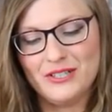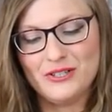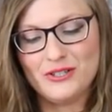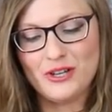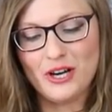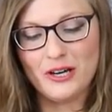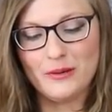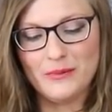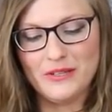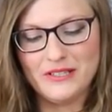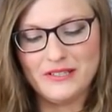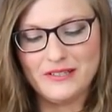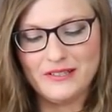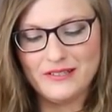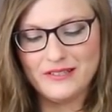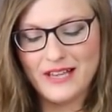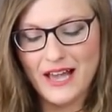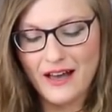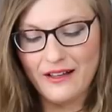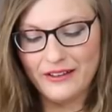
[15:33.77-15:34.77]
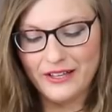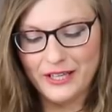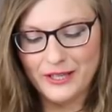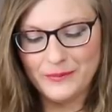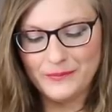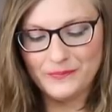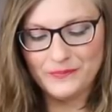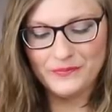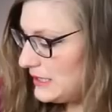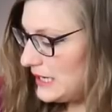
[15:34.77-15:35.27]
chuck them into the
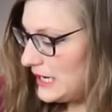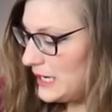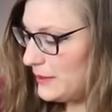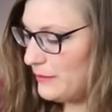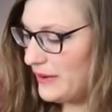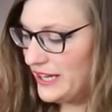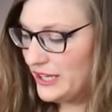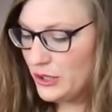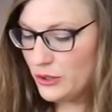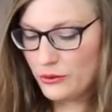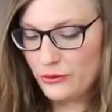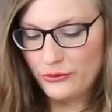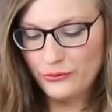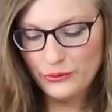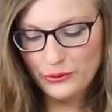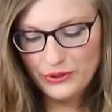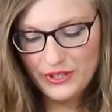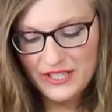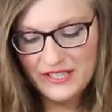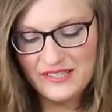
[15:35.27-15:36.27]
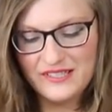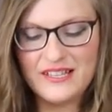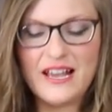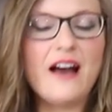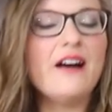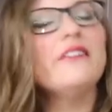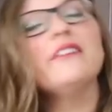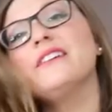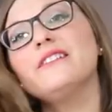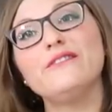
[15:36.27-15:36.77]
salad. I might go through this
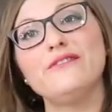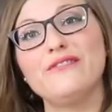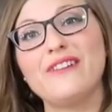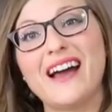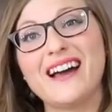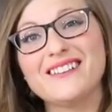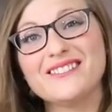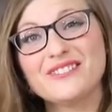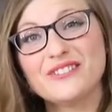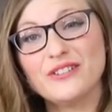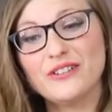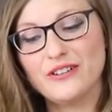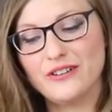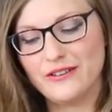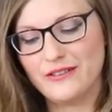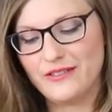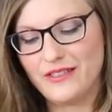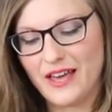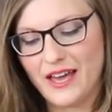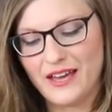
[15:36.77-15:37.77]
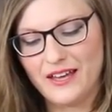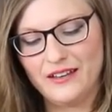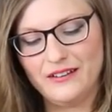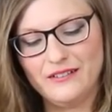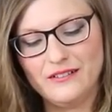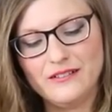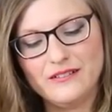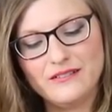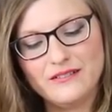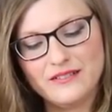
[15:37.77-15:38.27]
salad faster
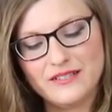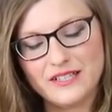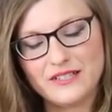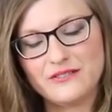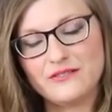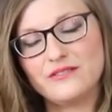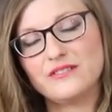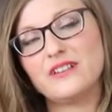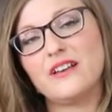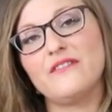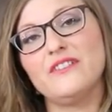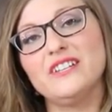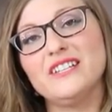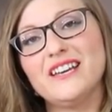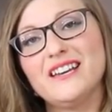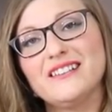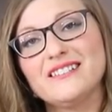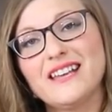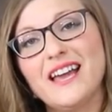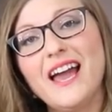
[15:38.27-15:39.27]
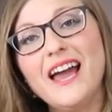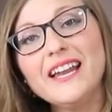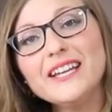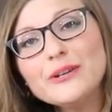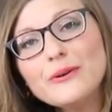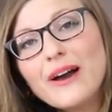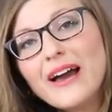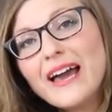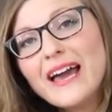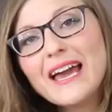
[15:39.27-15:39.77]
than 6 or 7 days
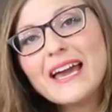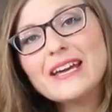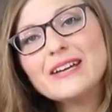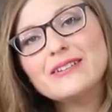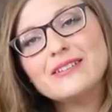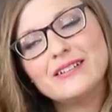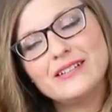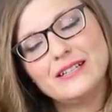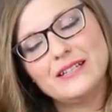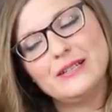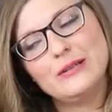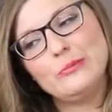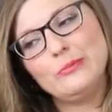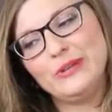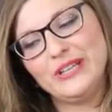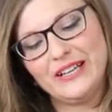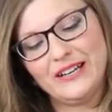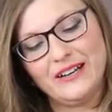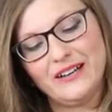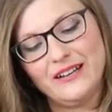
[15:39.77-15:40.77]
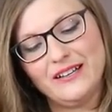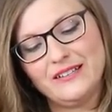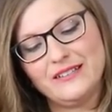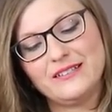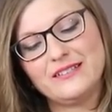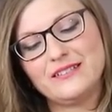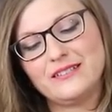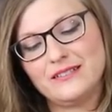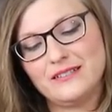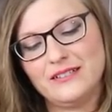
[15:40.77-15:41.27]
anyway,
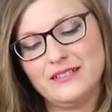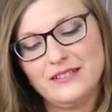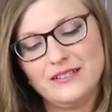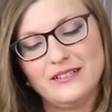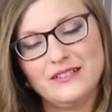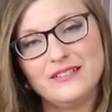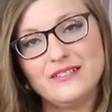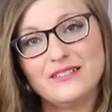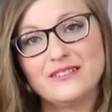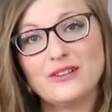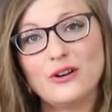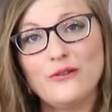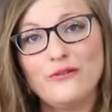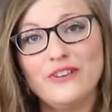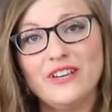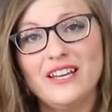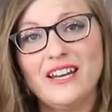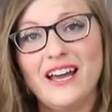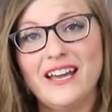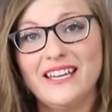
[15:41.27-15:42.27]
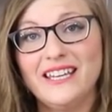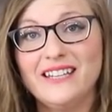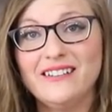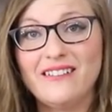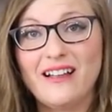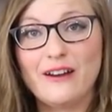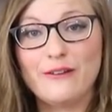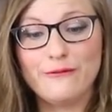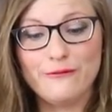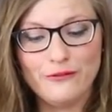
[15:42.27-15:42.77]
because Sophie and I eat a
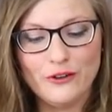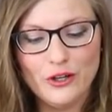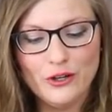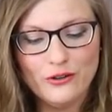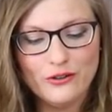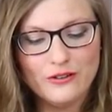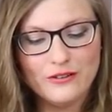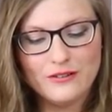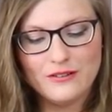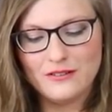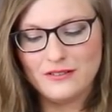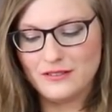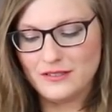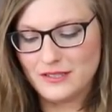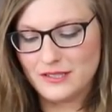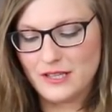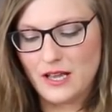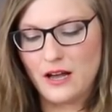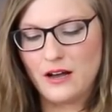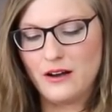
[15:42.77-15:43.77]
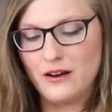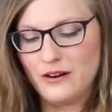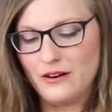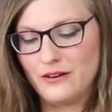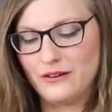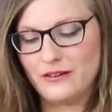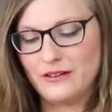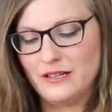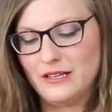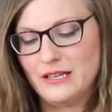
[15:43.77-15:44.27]
lot of fruit,
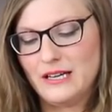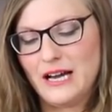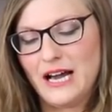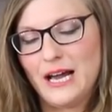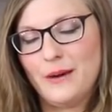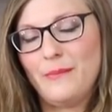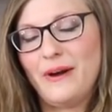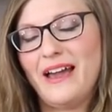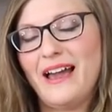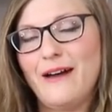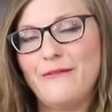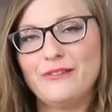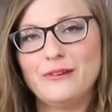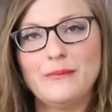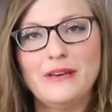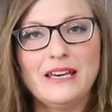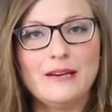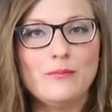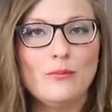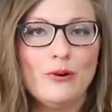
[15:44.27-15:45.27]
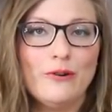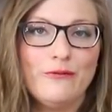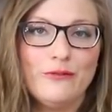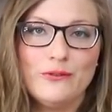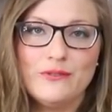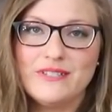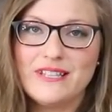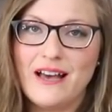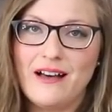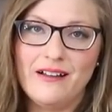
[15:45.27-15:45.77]
so I might have to make more
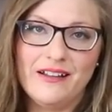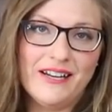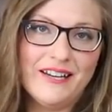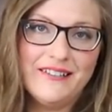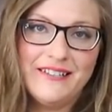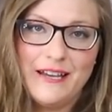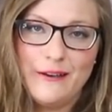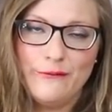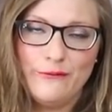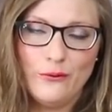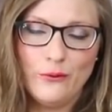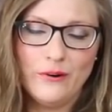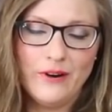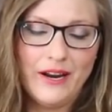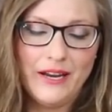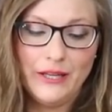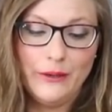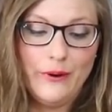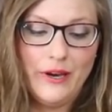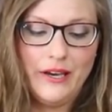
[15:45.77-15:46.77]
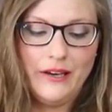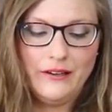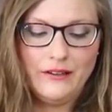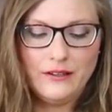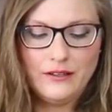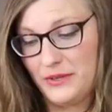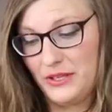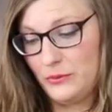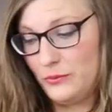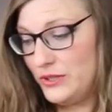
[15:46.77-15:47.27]
fruit salad on day 4 anyway.
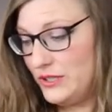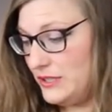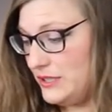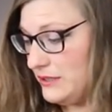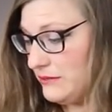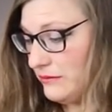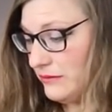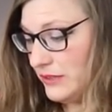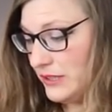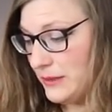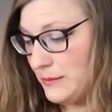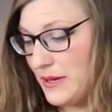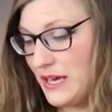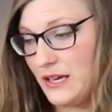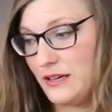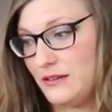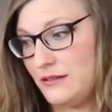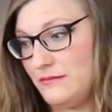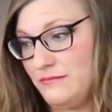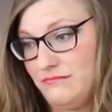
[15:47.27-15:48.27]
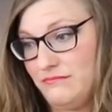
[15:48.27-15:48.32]
I mean, we didn't really make